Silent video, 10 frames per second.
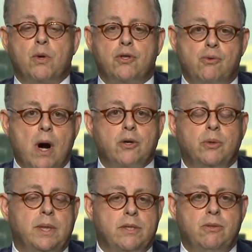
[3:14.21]
it's more
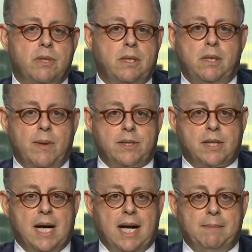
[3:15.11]
structural issues in
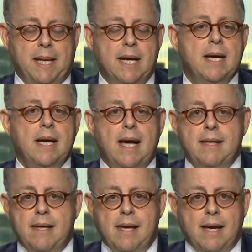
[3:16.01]
the U.S. economy.
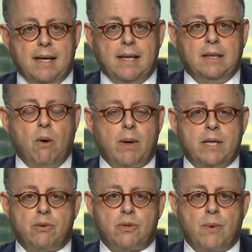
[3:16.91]

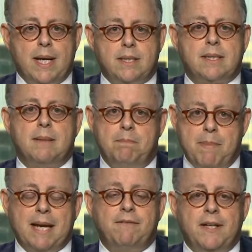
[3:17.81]
Lower interest
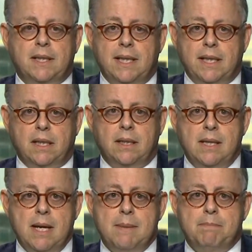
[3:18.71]
rates benefit a
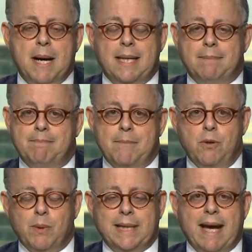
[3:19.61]
little,
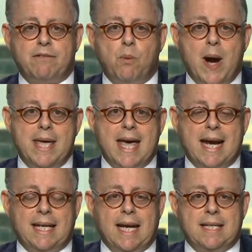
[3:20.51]
but you really have to
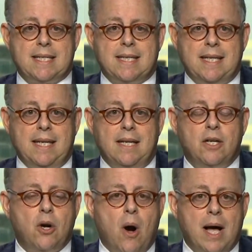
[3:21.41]
weigh that against
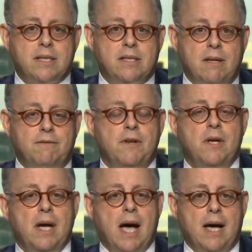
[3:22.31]
the costs
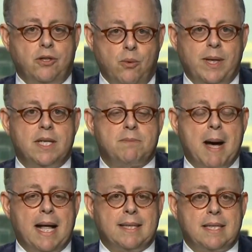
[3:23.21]
of
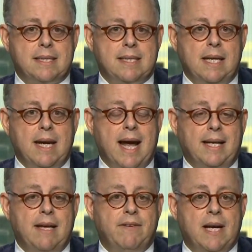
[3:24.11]
doing this
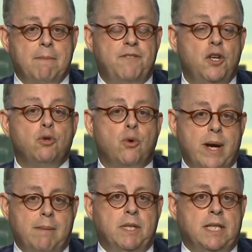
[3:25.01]
policy and giving up
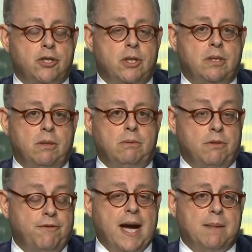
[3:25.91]
future
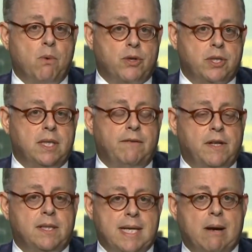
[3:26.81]
ammunition to fight a more
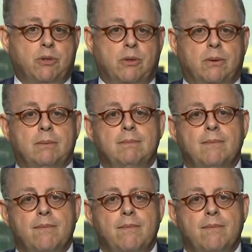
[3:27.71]
significant downturn.